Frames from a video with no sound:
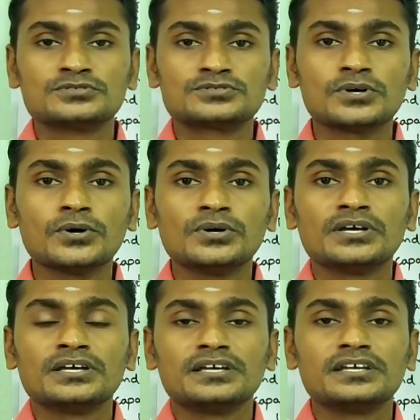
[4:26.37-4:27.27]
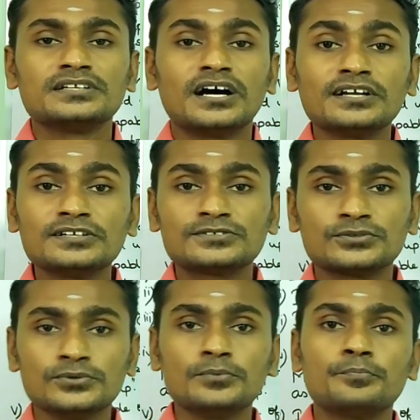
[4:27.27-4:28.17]
So in order
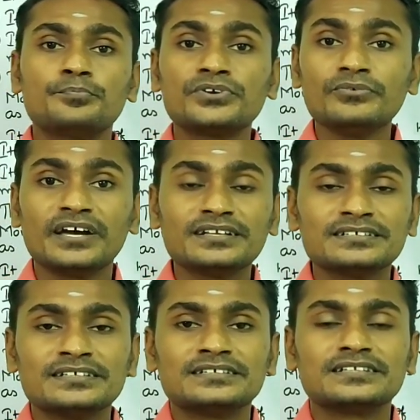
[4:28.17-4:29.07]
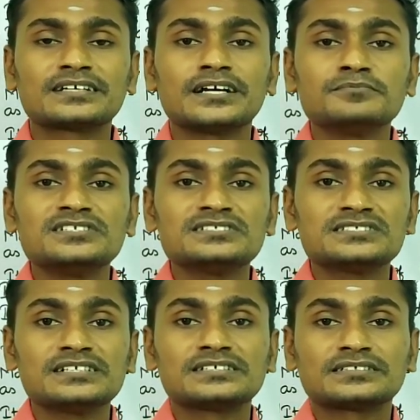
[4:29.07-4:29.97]
to prevent the
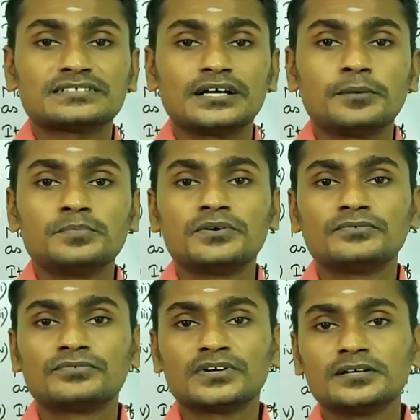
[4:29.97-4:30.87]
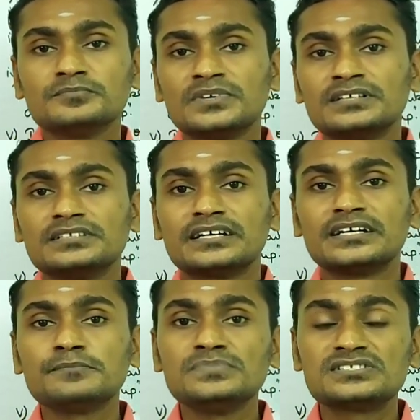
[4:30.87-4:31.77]
commercial crop from the
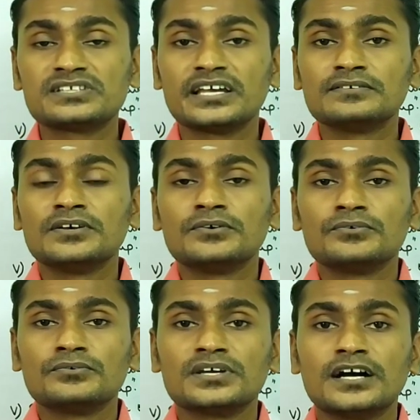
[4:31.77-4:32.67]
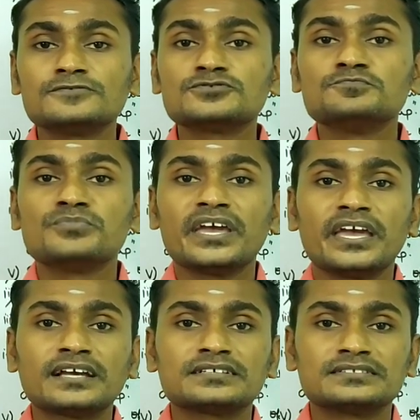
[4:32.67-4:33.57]
herbicide, we have to
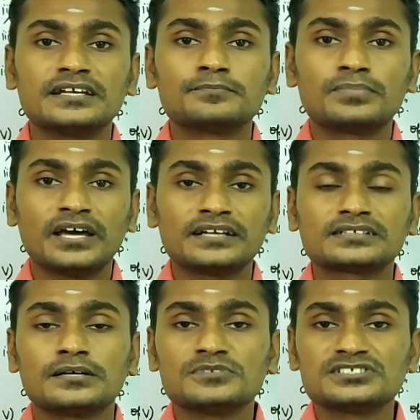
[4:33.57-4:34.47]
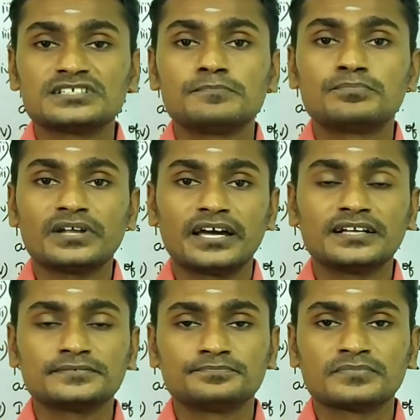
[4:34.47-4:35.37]
make the plant, commercial
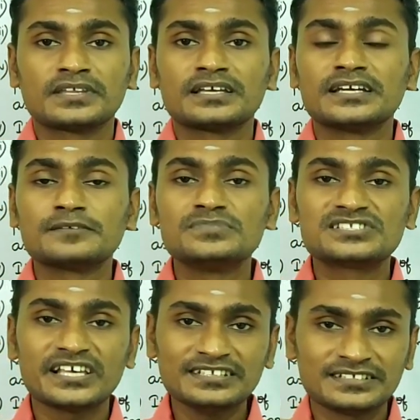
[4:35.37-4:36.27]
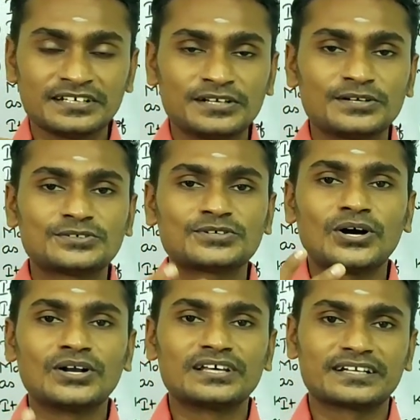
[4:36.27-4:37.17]
plant, herbicide
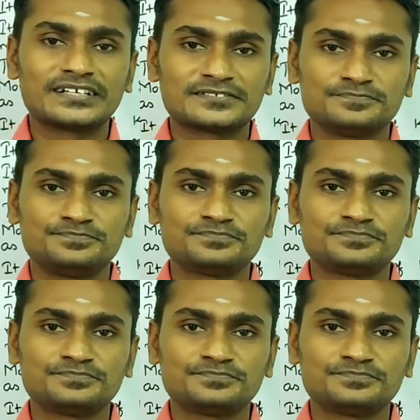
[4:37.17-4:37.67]
tolerant.